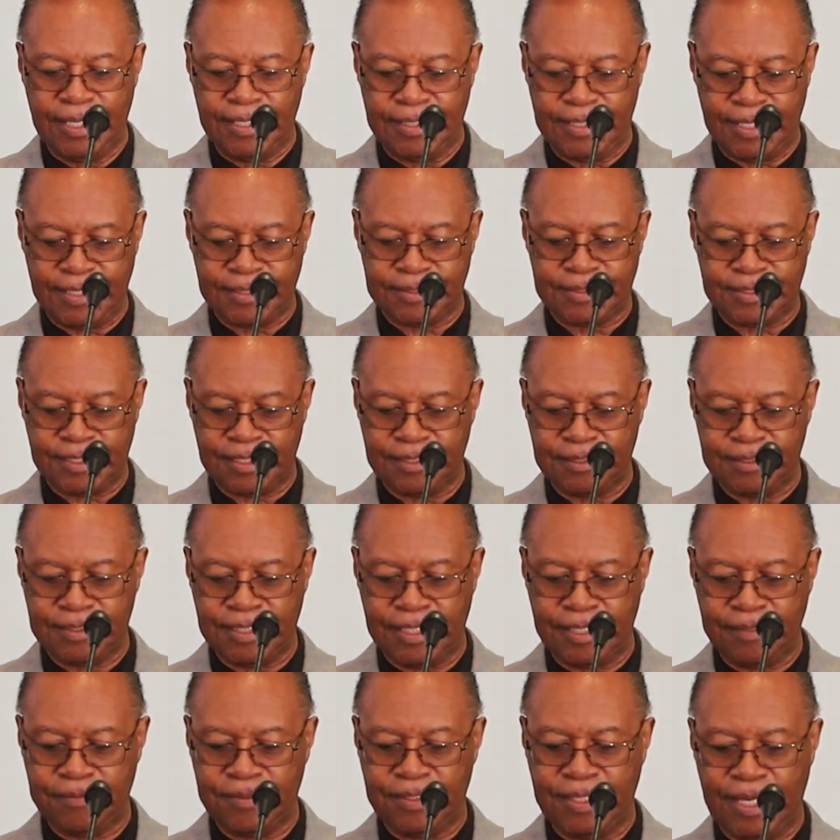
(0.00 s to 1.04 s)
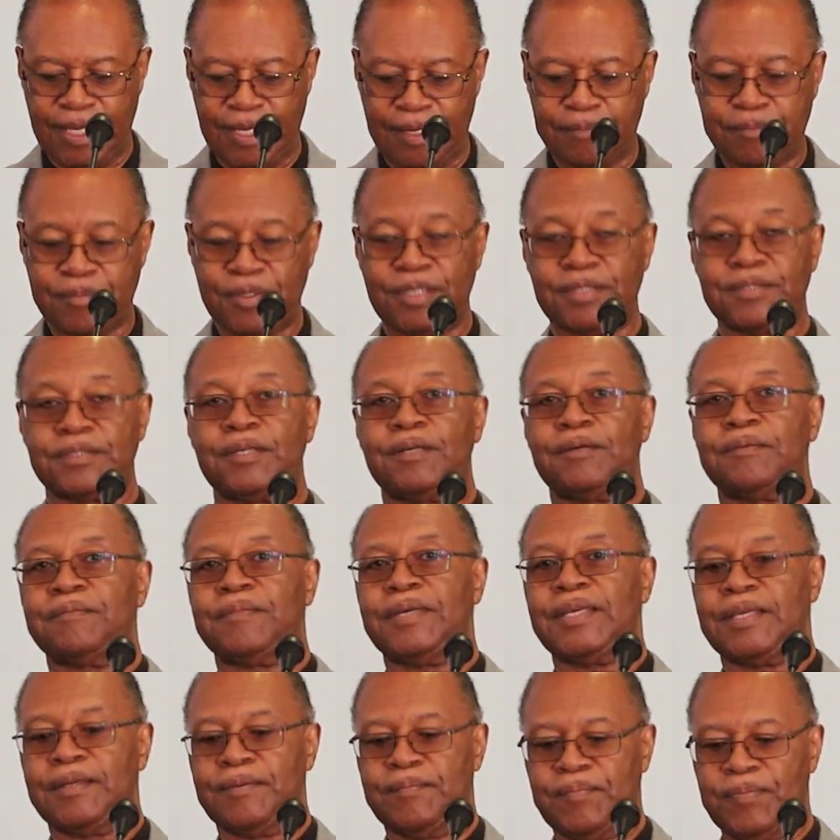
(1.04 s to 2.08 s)
that son of David, have mercy on
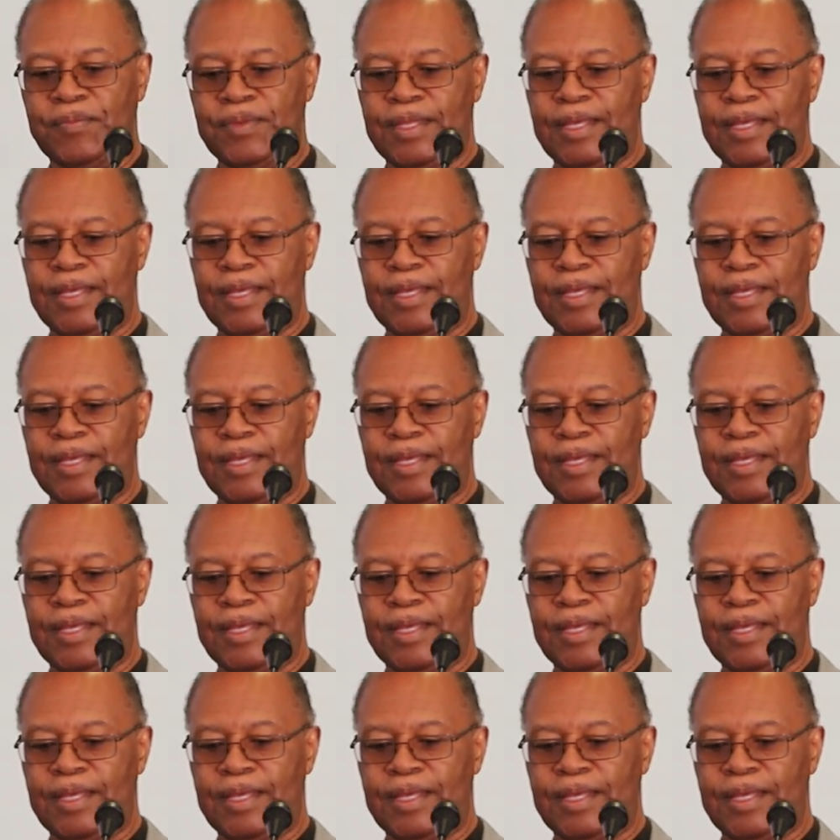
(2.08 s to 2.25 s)
me.